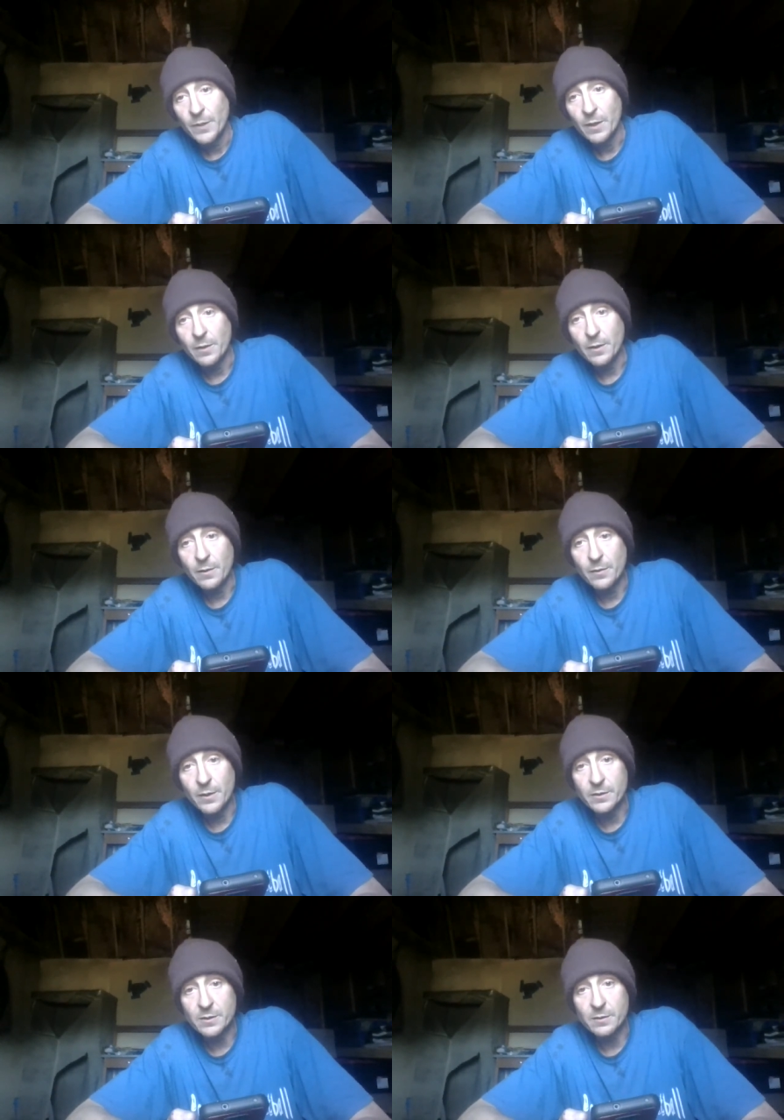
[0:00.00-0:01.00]
And then
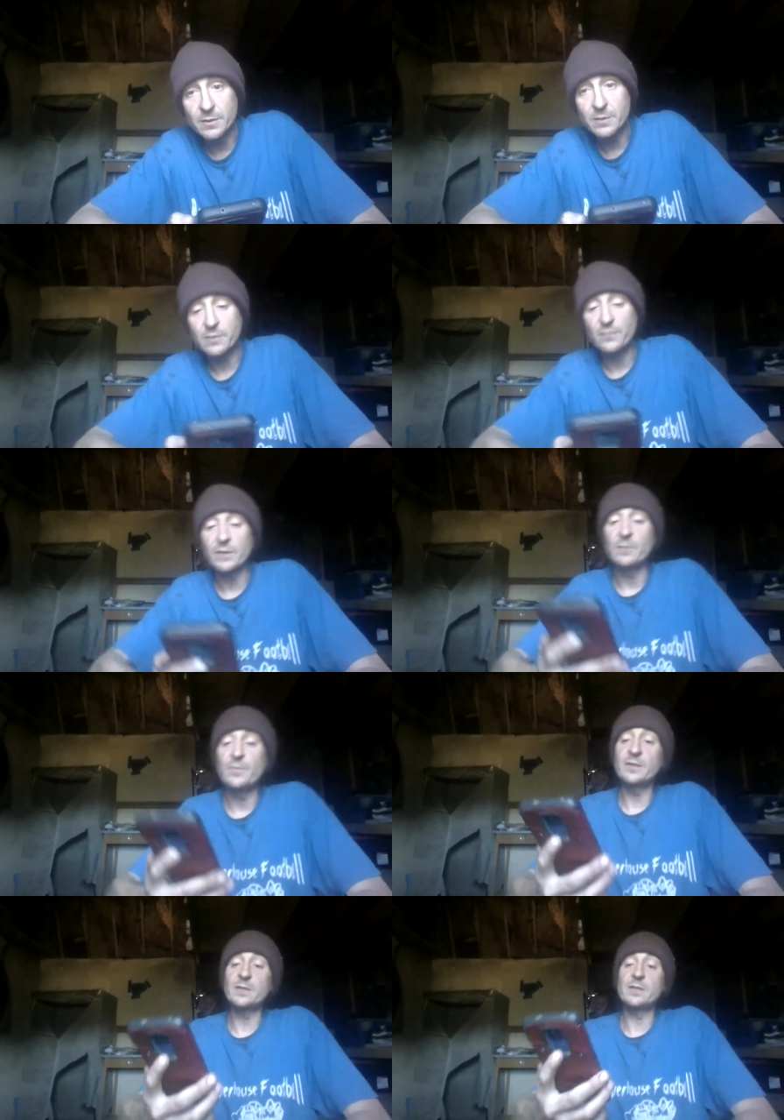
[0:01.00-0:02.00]
this this is the
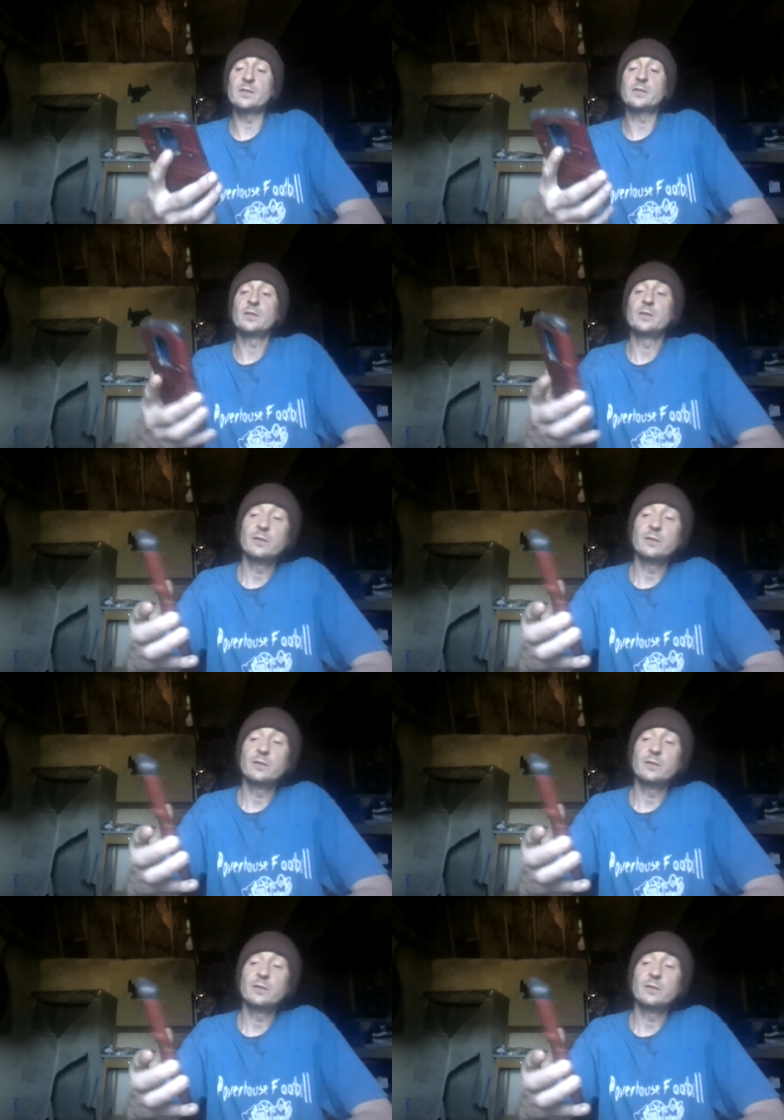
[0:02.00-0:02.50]
victim. This is